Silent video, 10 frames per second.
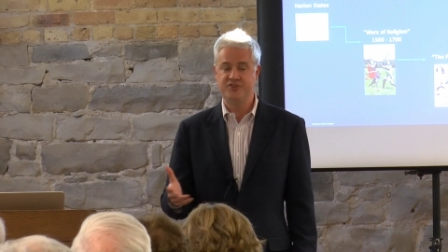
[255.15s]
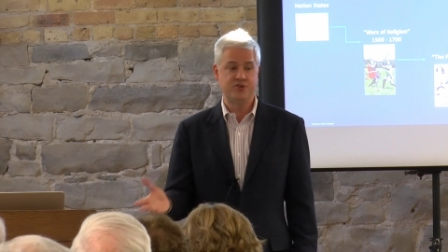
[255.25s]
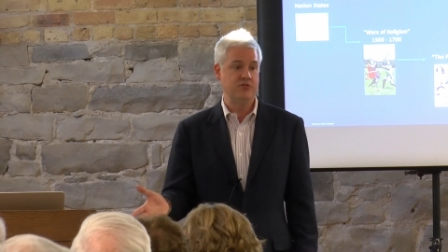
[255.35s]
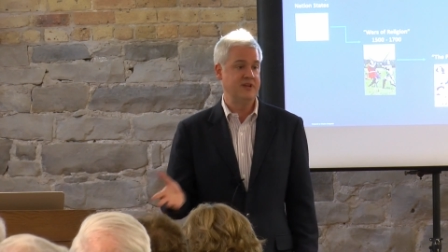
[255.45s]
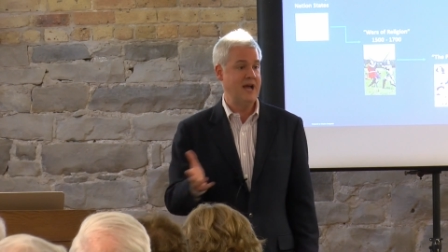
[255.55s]
It's
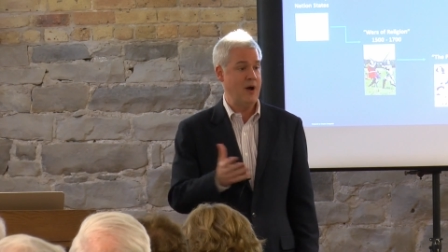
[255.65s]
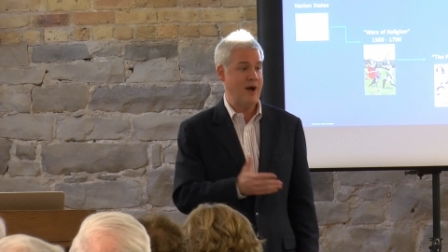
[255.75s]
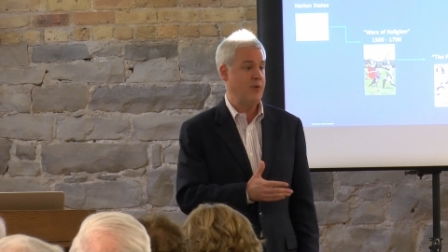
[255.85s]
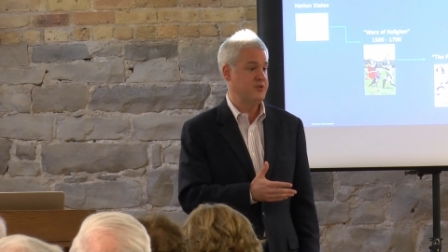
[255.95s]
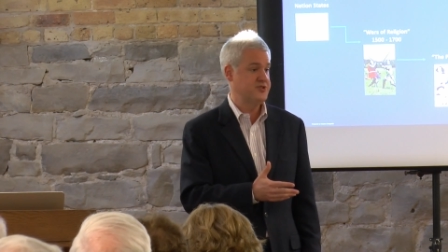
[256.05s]
certainly how
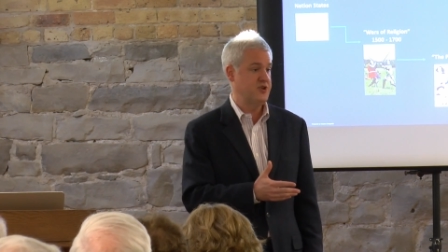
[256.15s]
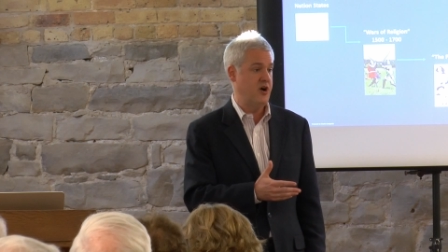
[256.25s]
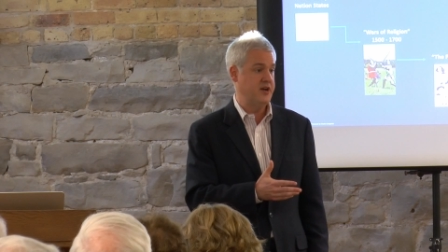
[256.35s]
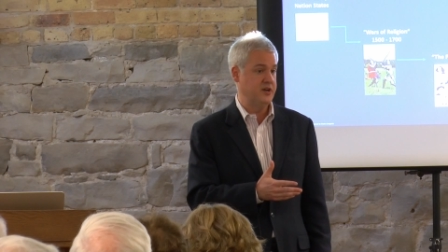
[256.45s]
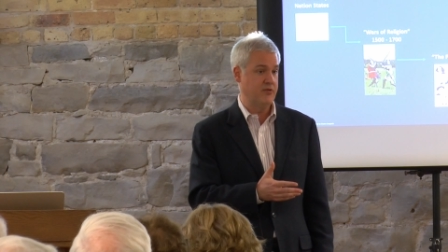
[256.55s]
I was
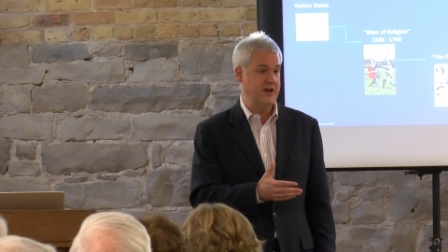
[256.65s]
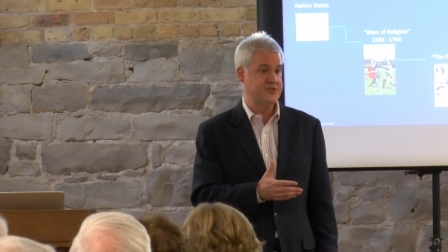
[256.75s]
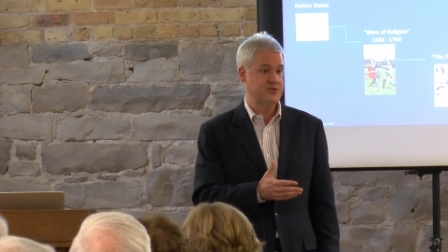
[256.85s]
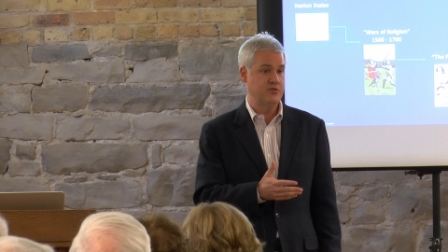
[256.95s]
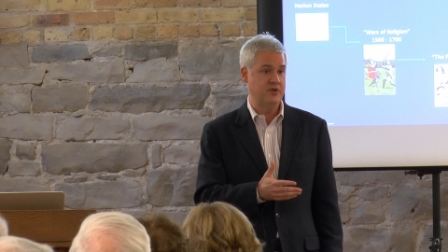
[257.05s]
taught in grade
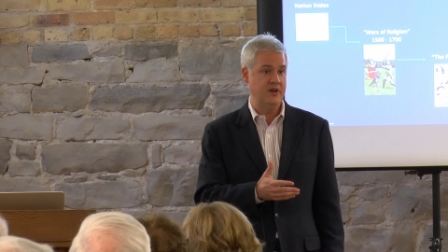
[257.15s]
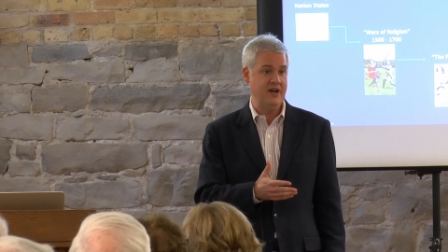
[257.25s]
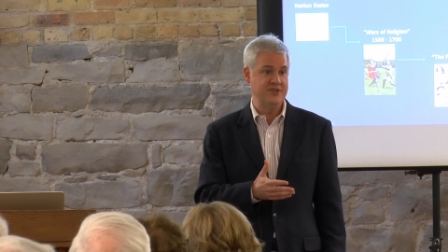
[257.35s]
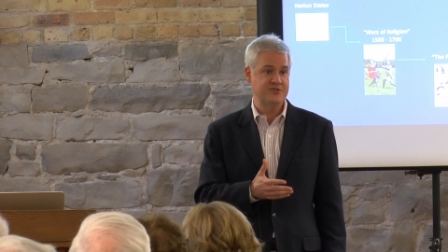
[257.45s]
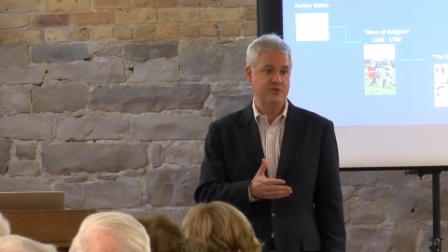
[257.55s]
school and
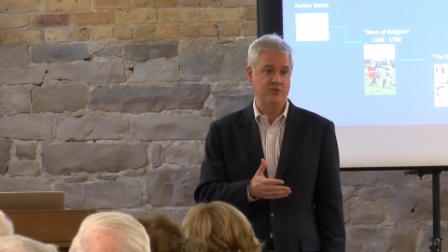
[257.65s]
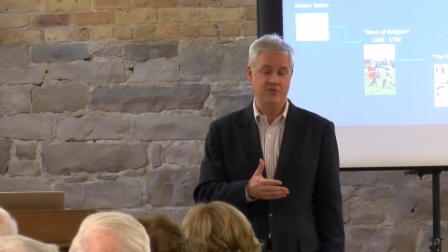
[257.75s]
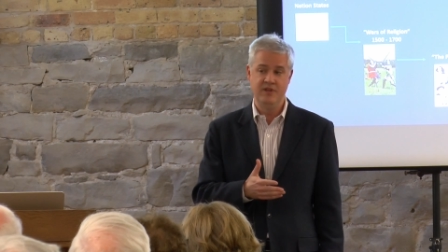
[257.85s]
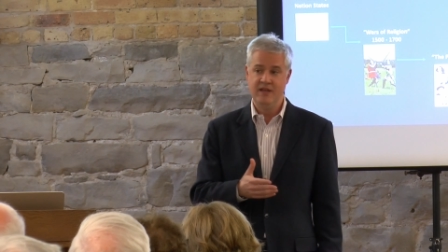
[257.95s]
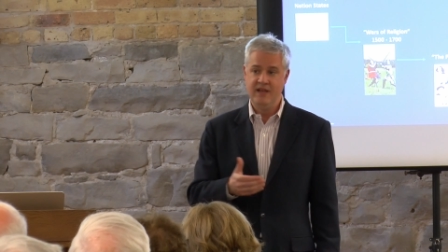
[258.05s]
high
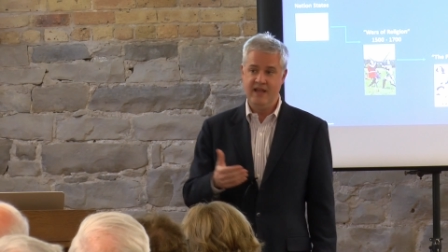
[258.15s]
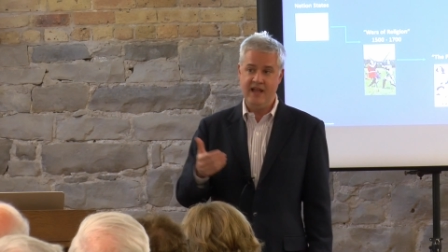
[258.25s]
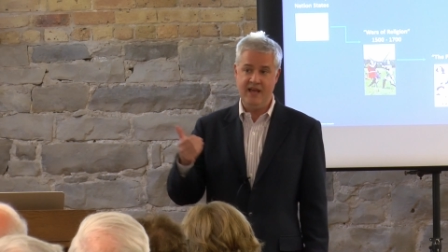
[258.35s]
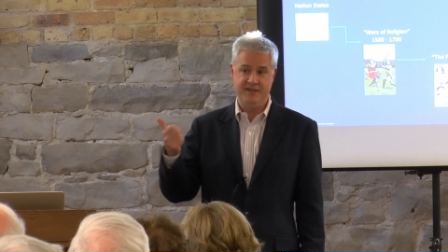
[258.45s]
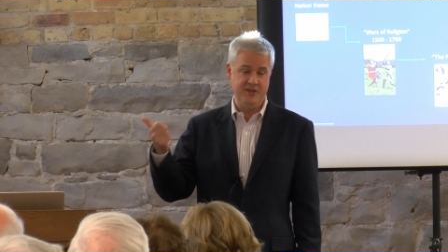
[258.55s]
school
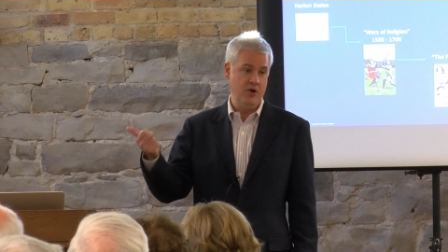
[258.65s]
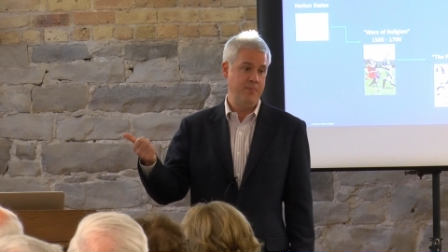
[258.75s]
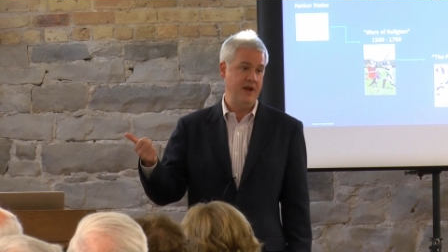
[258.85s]
at Deer